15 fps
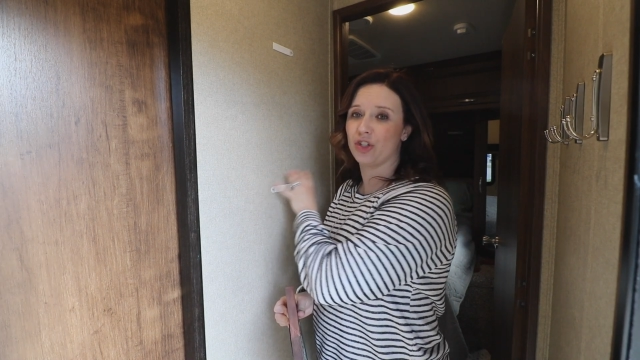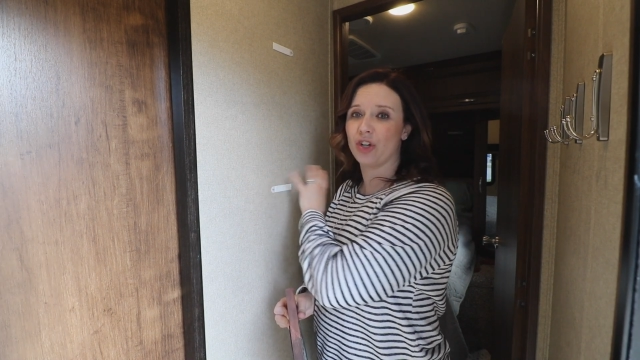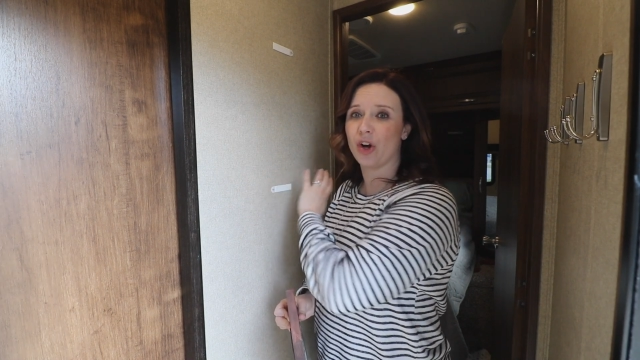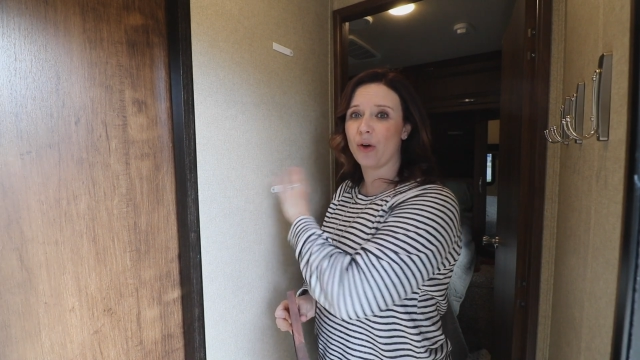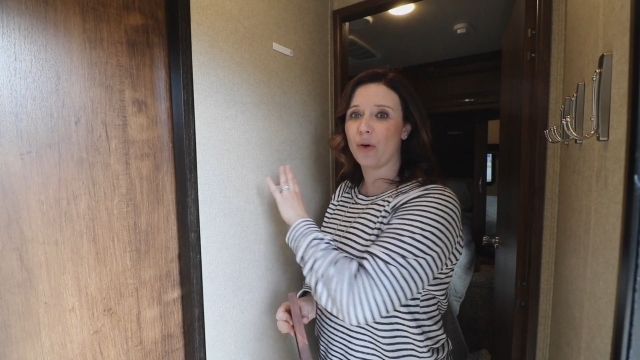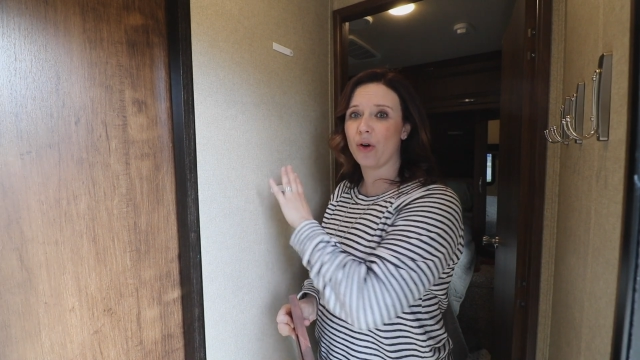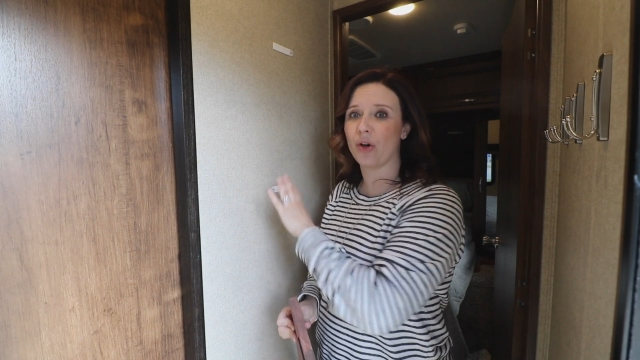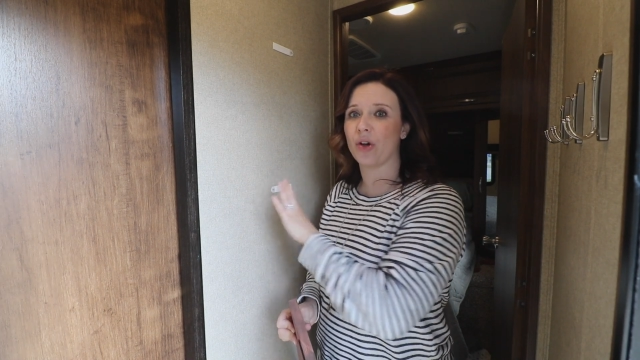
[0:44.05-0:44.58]

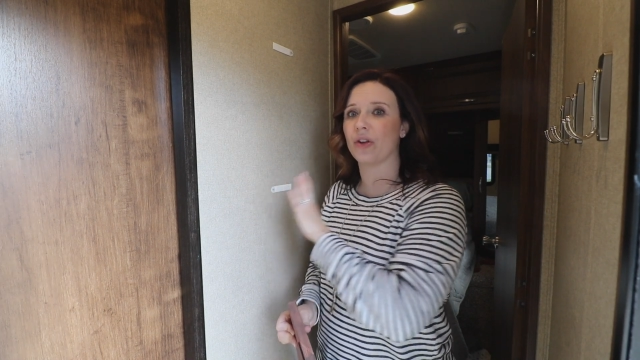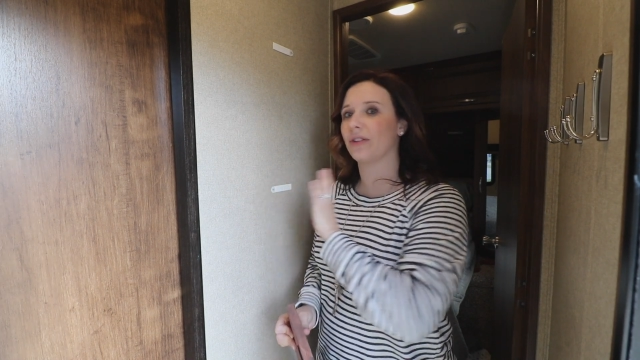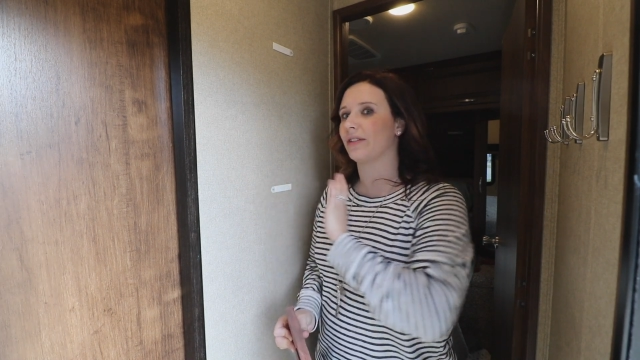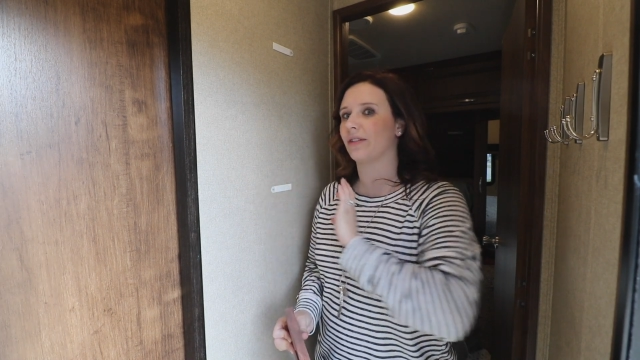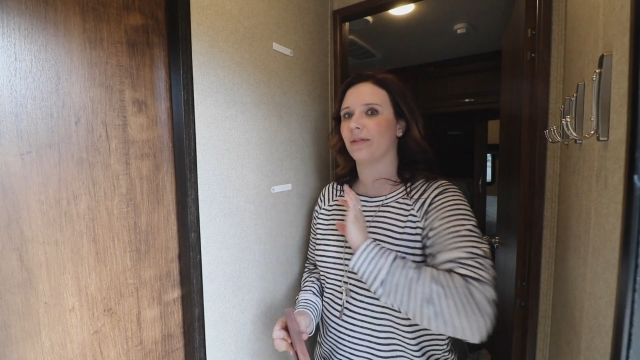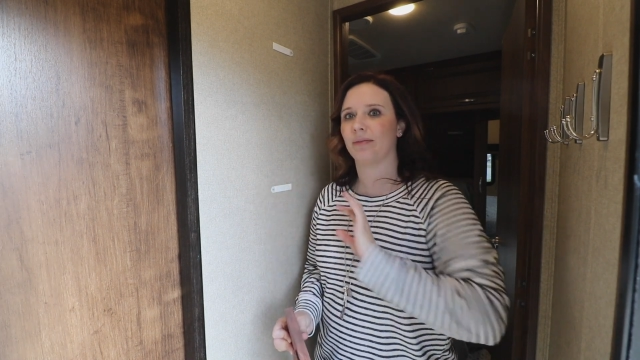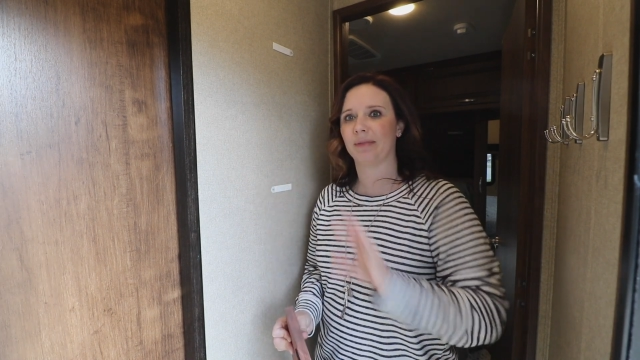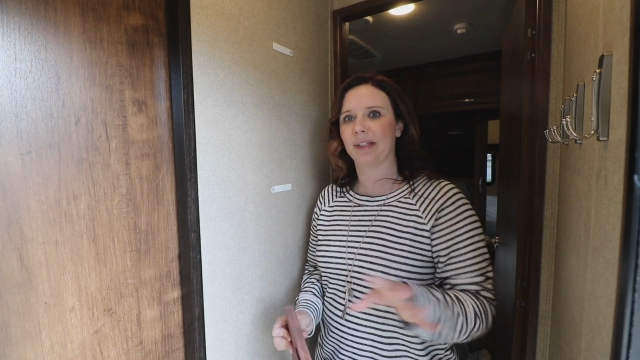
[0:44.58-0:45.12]
No
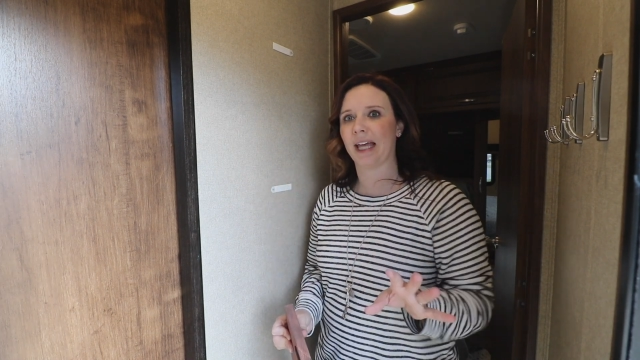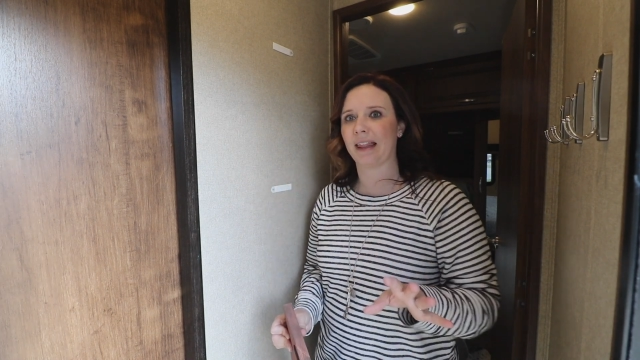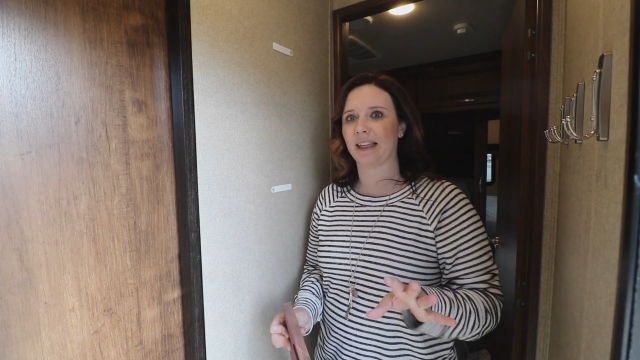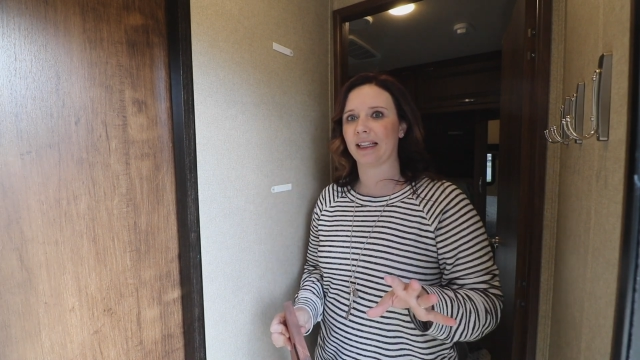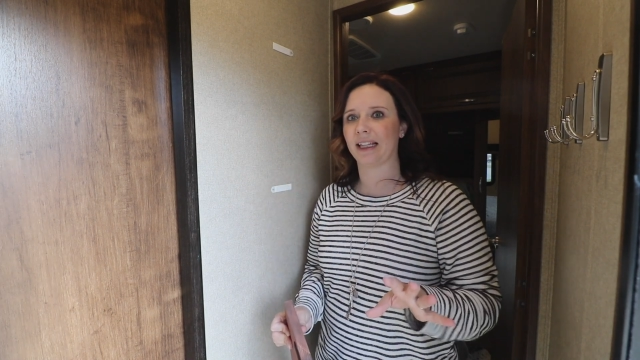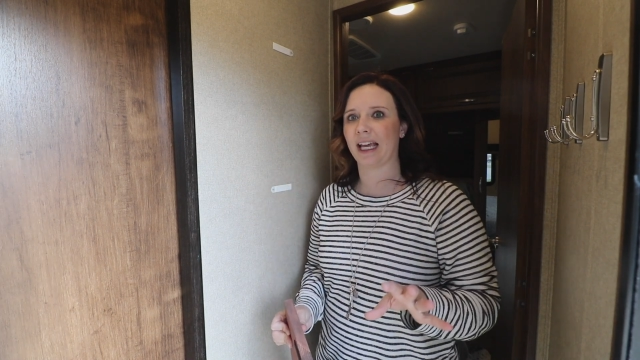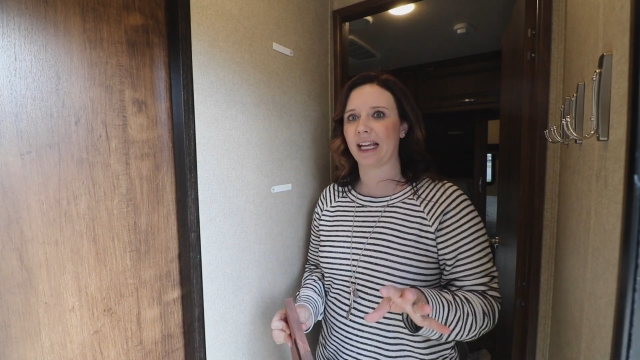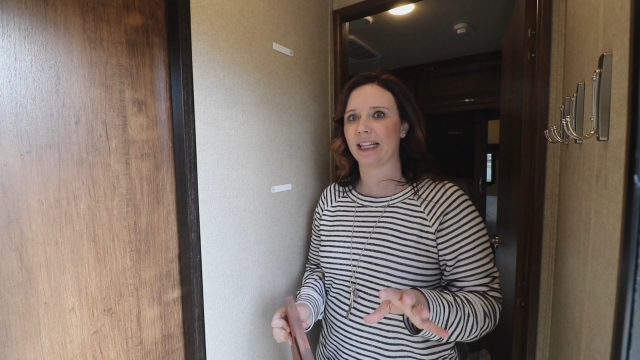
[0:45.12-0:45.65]
holes,
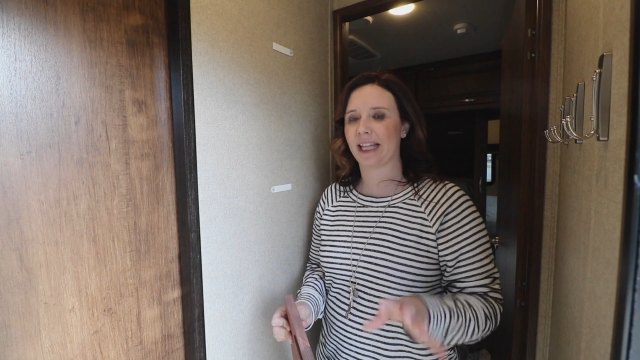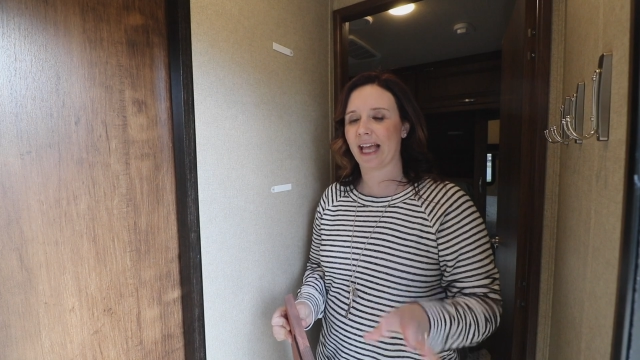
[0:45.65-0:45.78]
nothing like